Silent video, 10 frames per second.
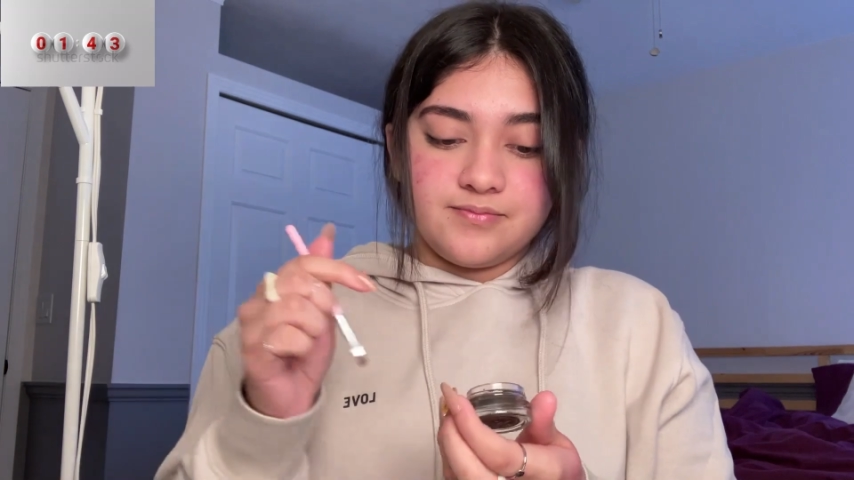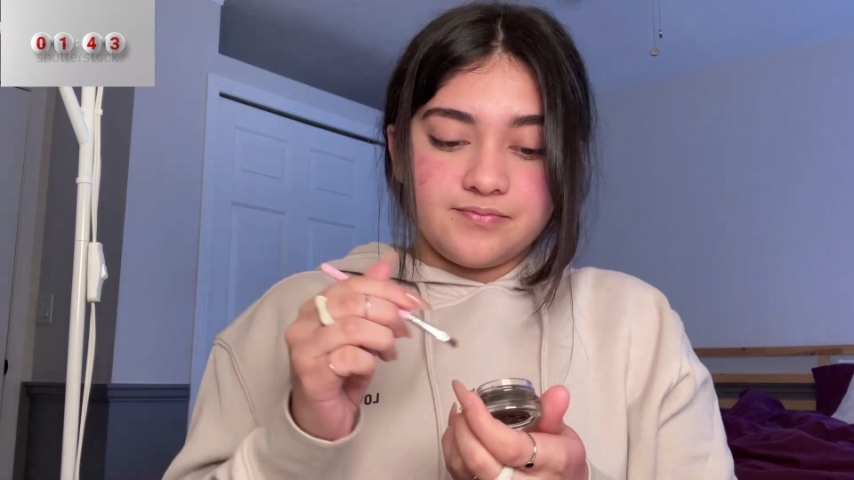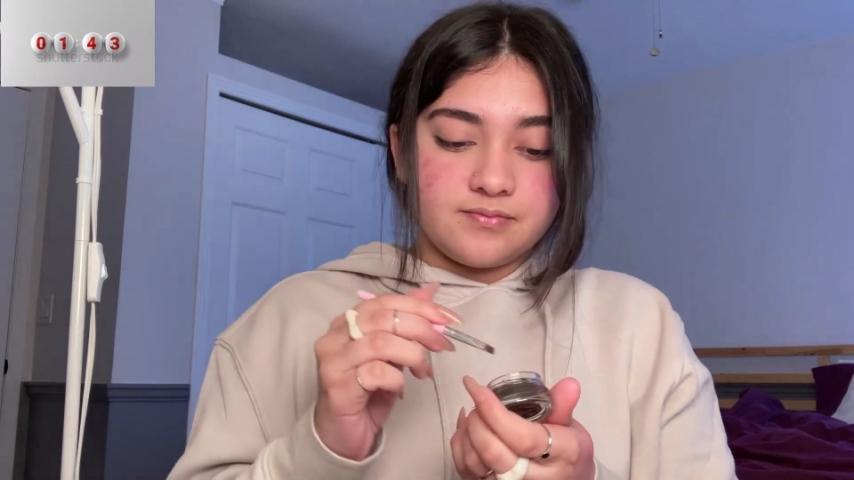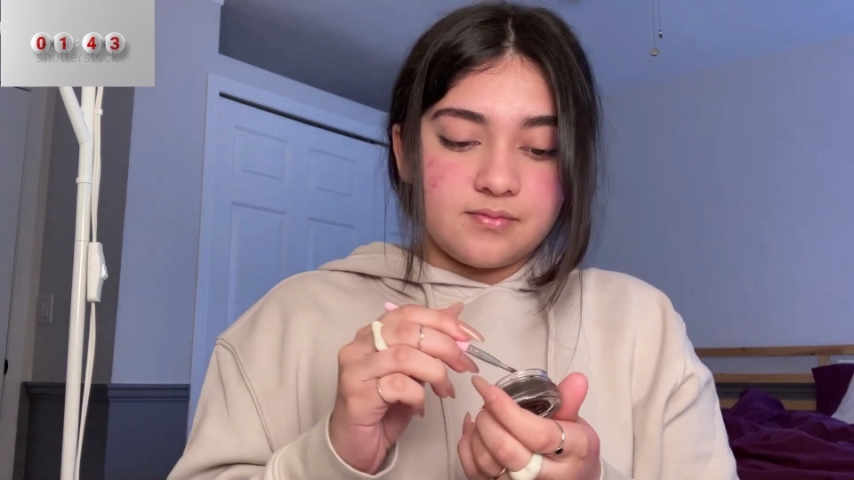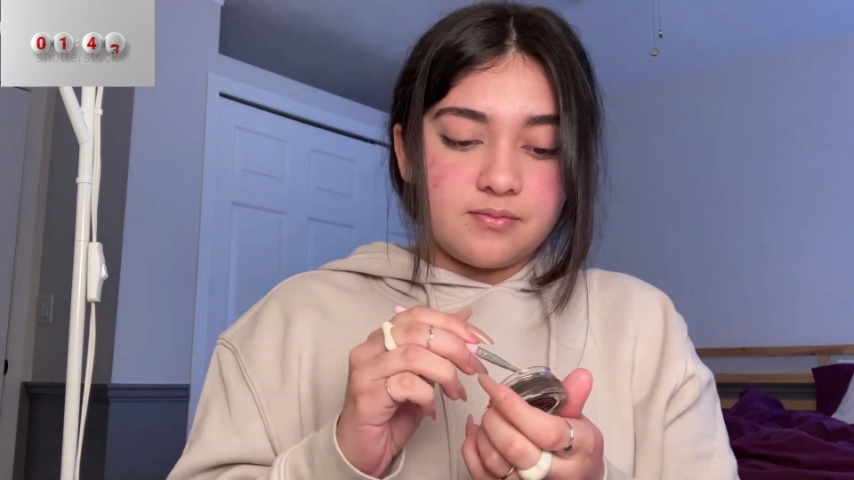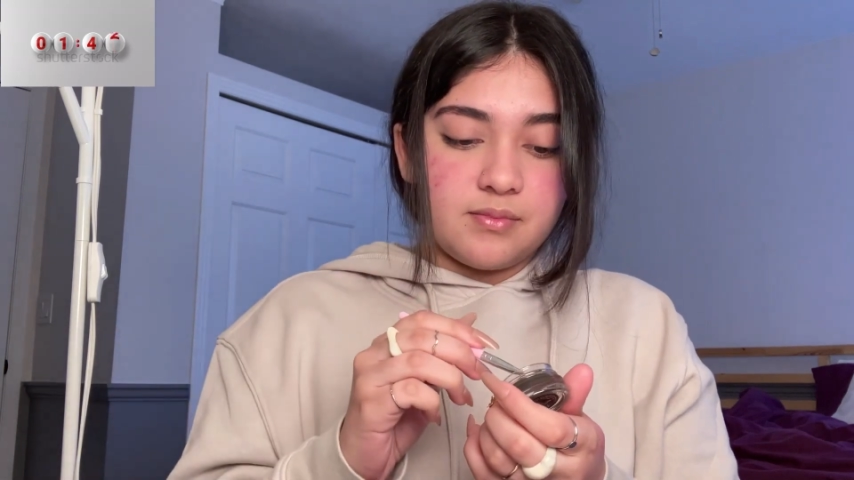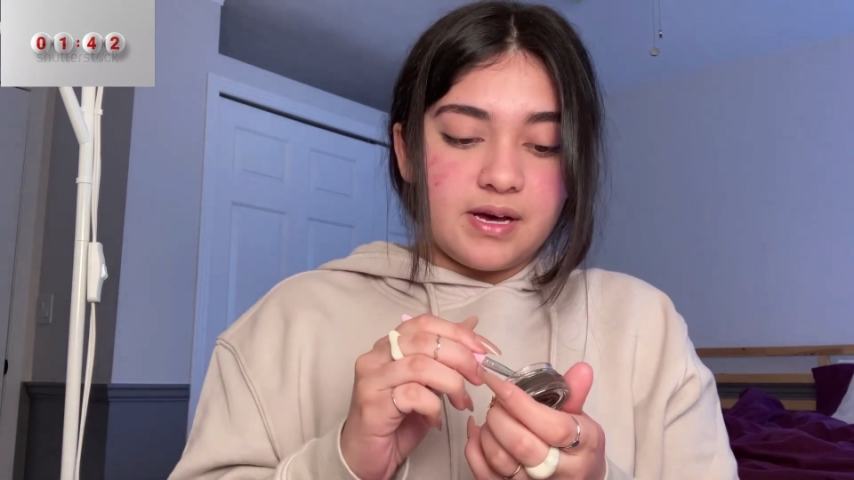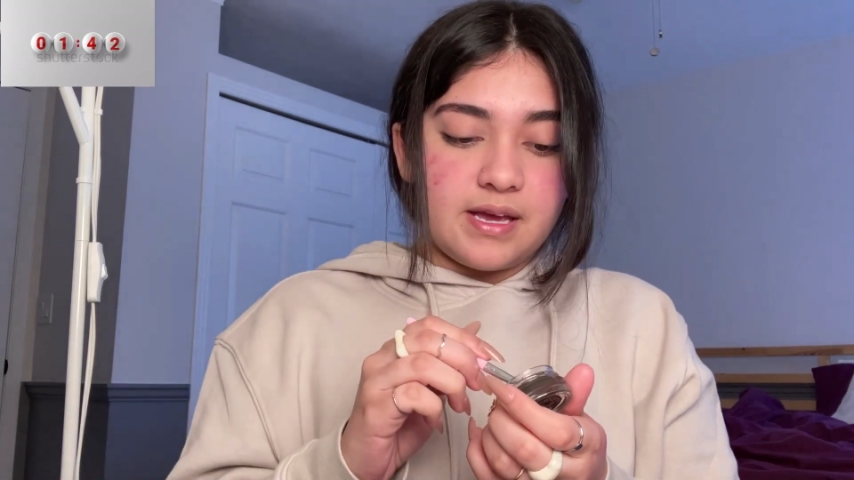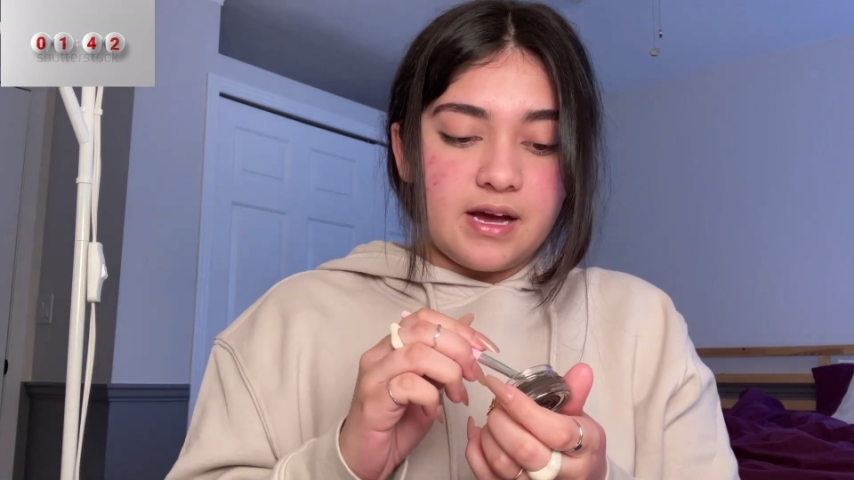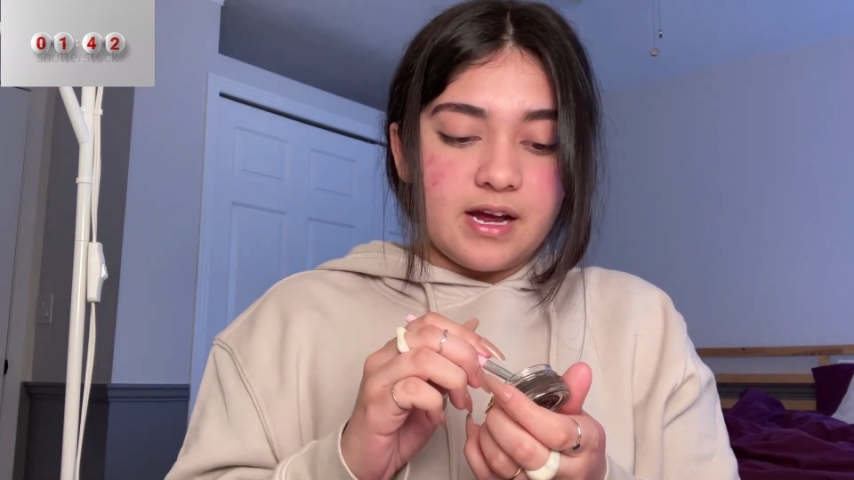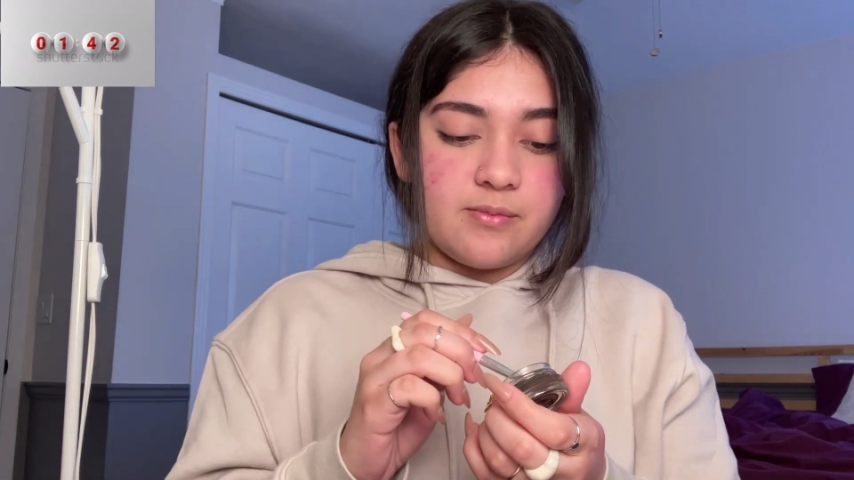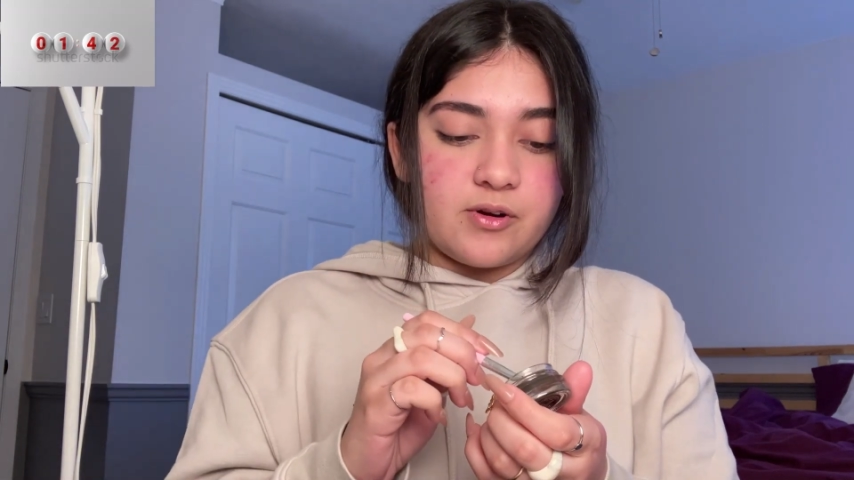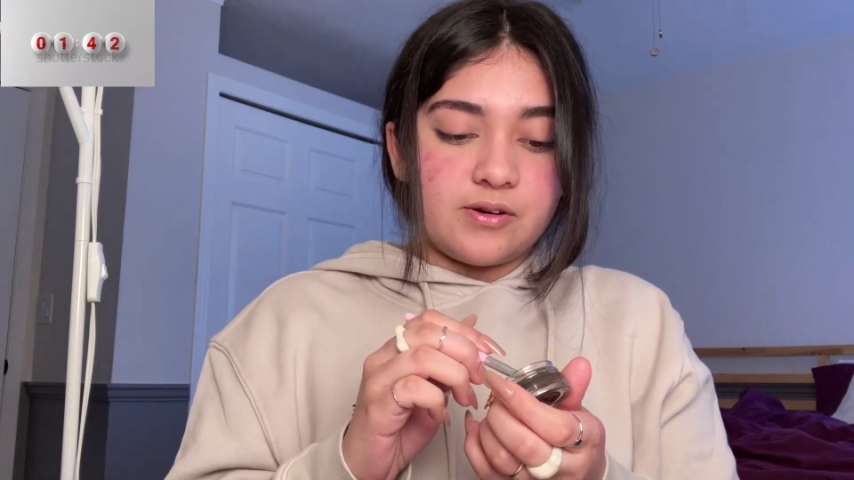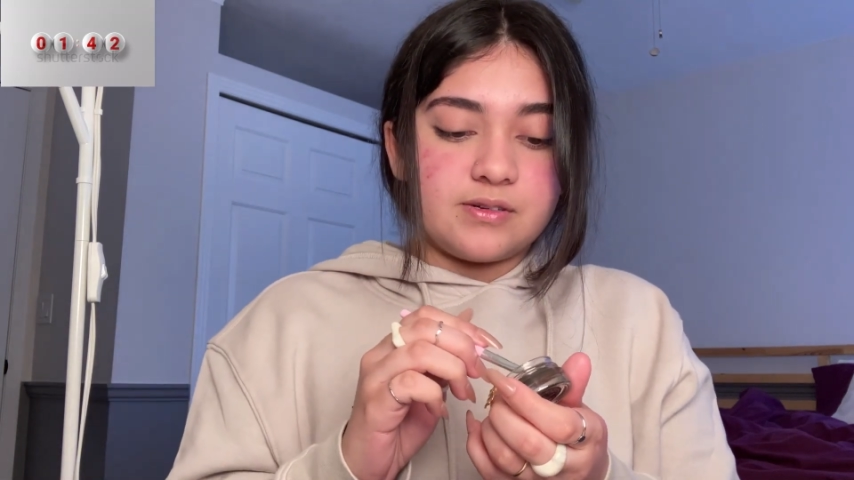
my eyebrows.